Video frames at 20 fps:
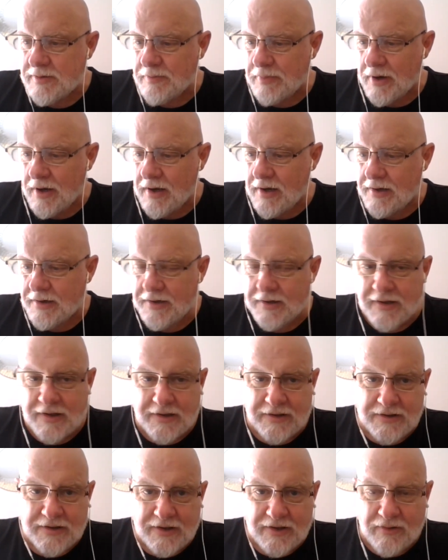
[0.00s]
Bond
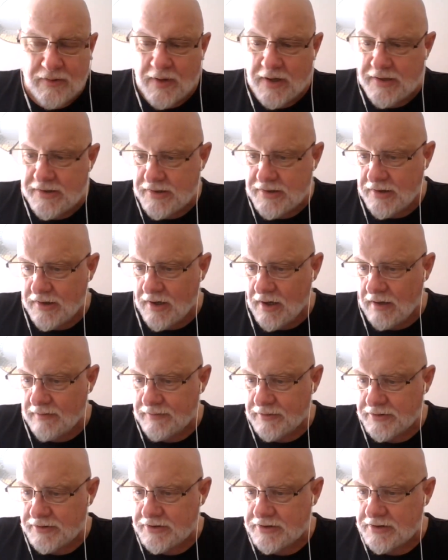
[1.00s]
continuation
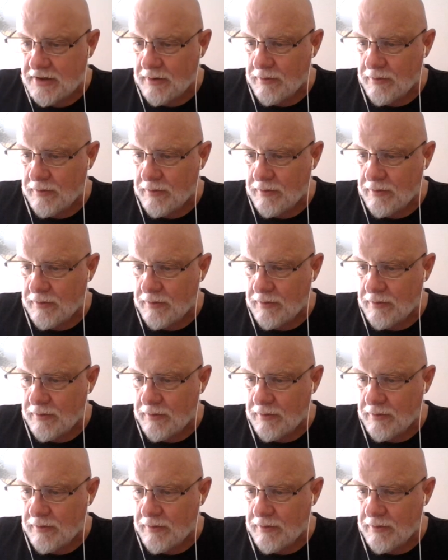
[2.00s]
novels.